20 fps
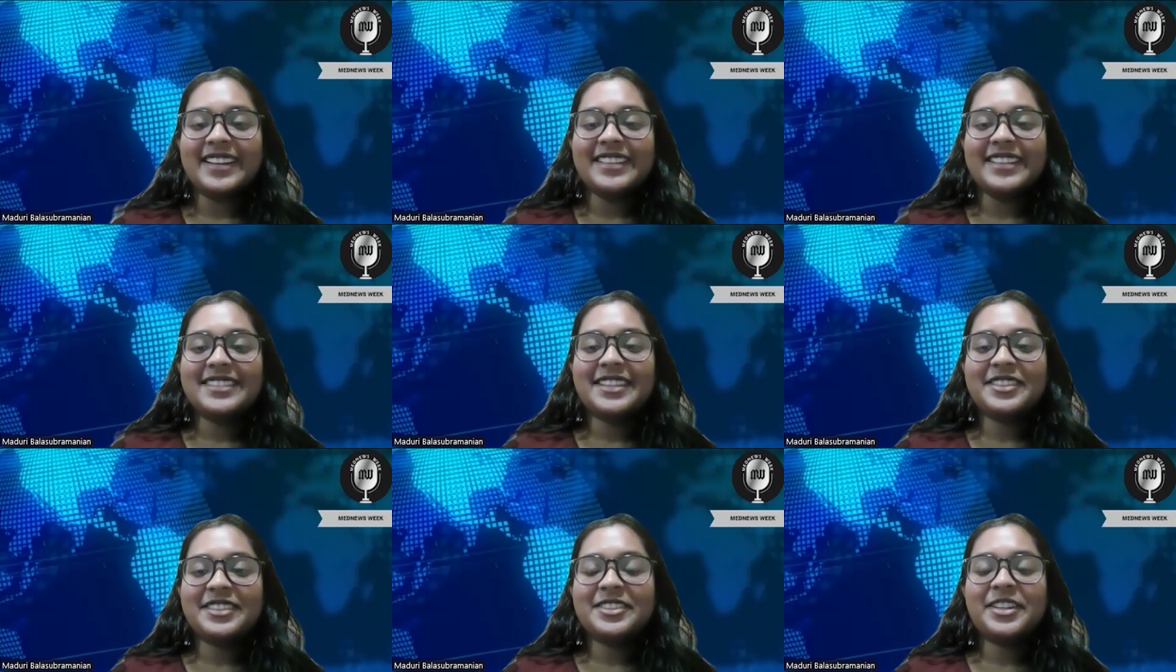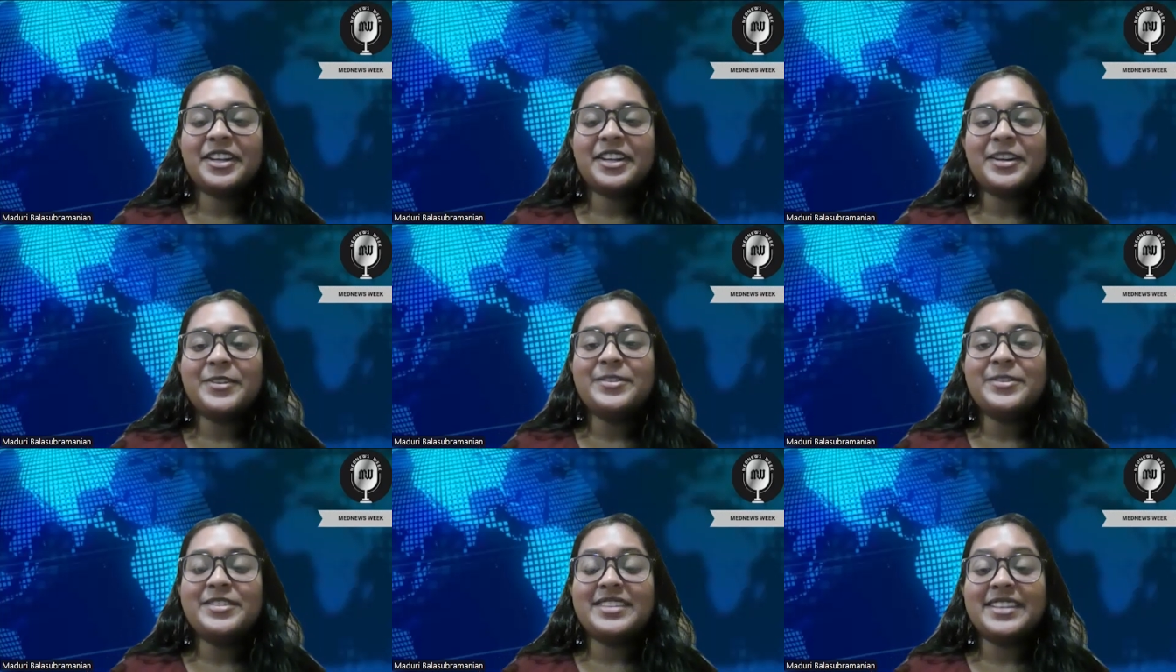such a
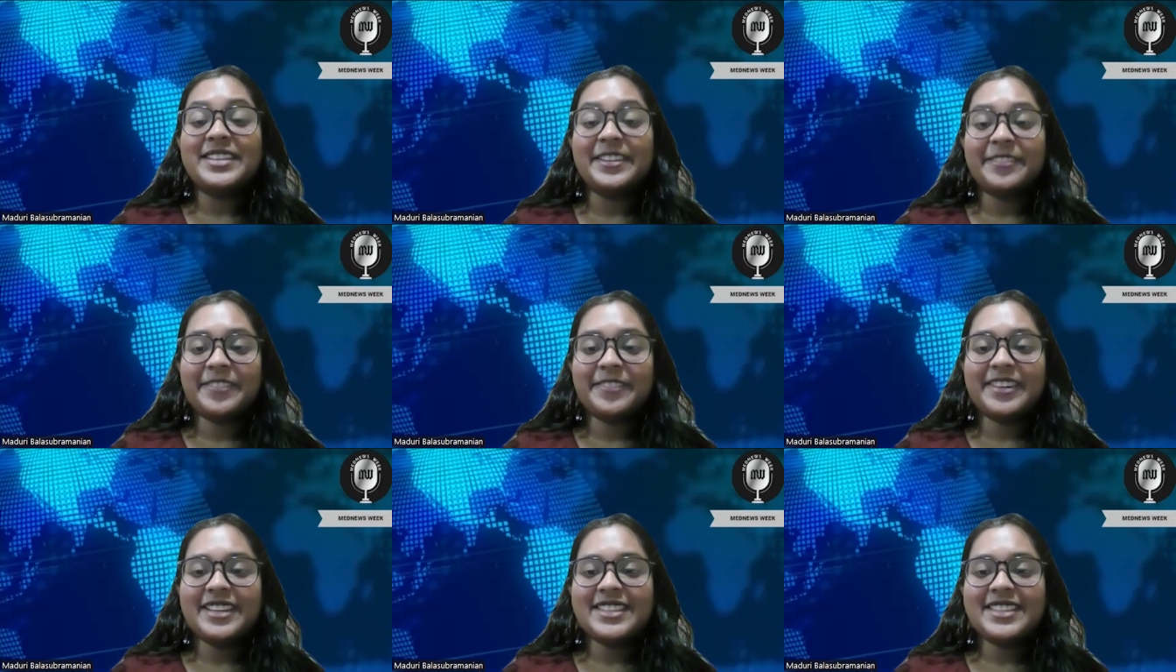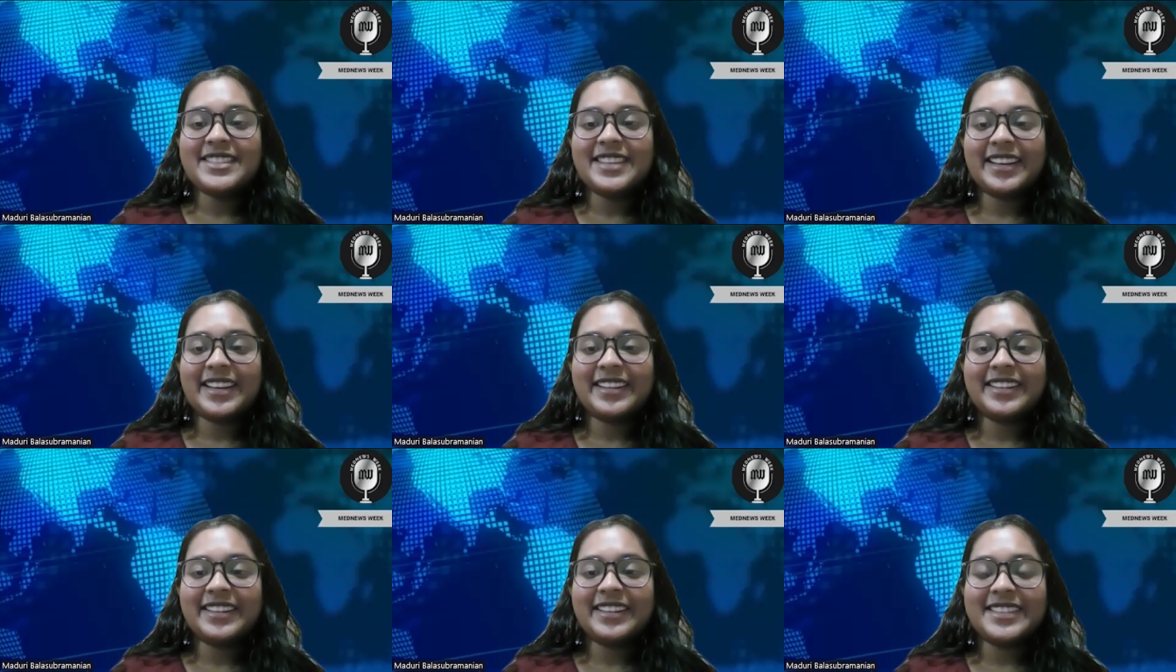huge difference
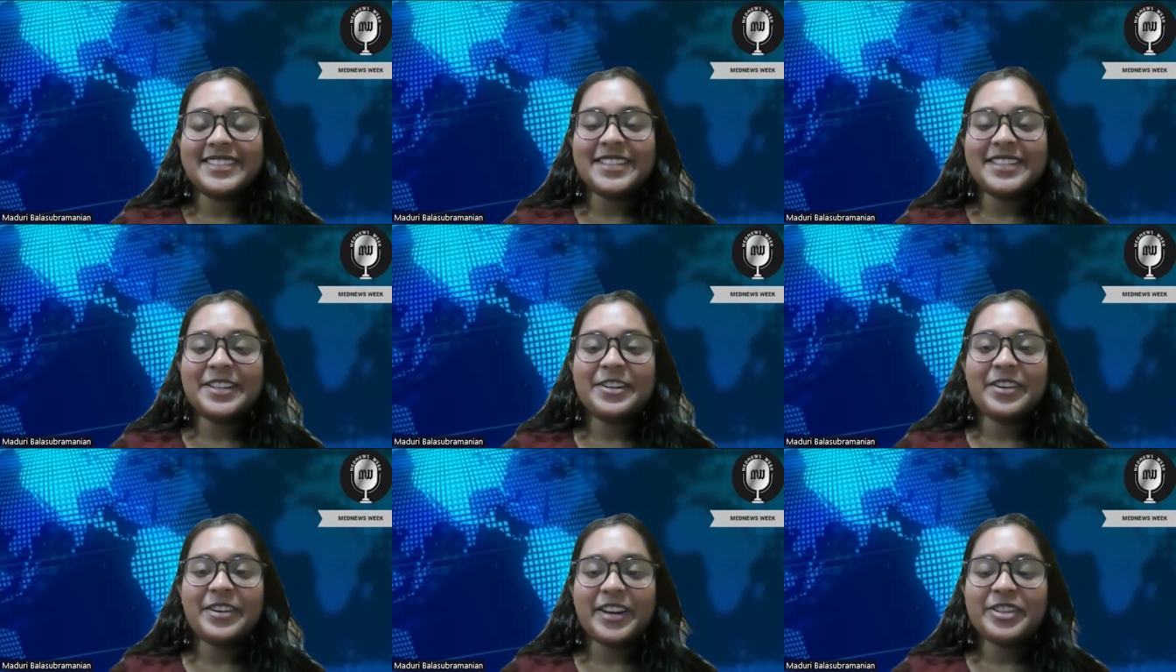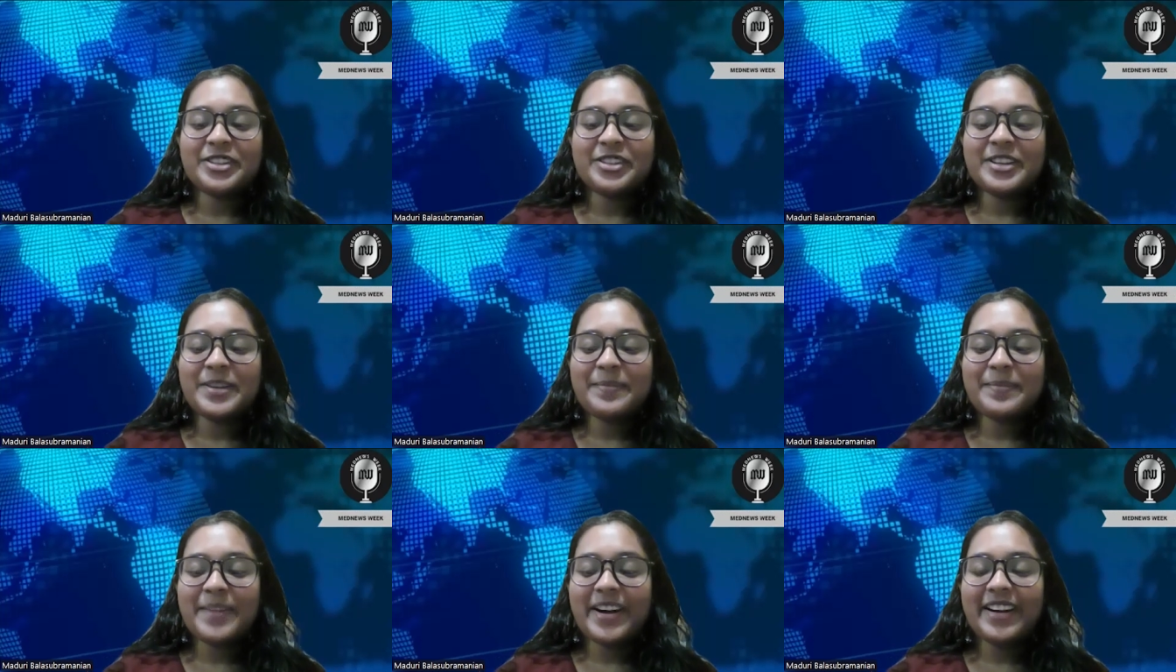and consideration
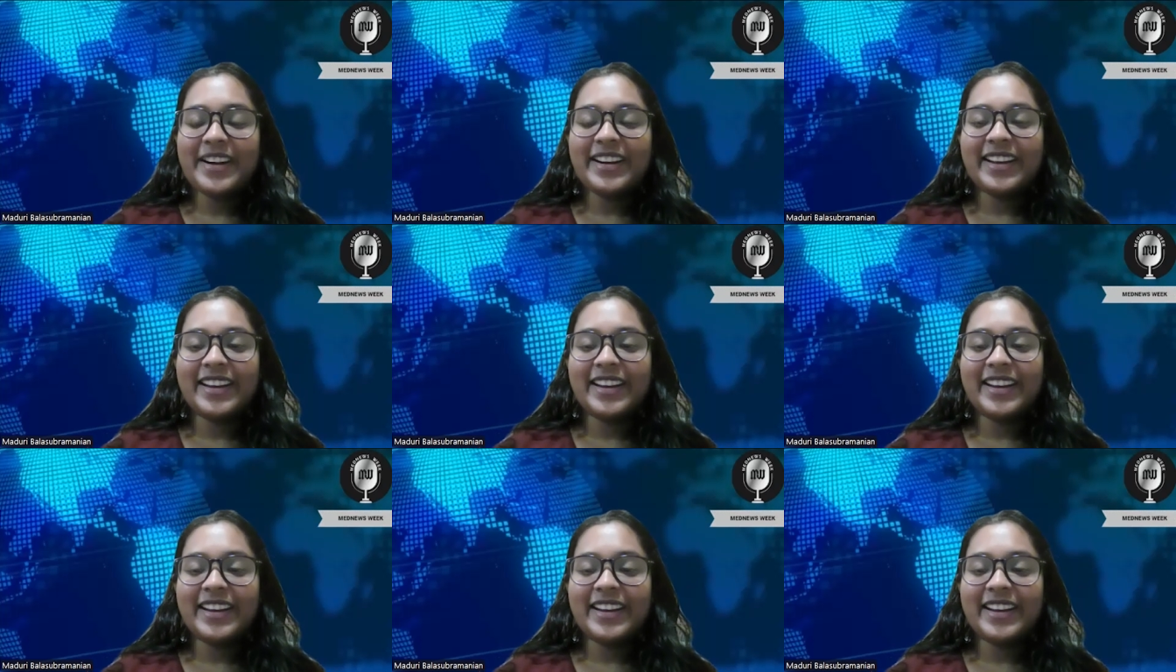about.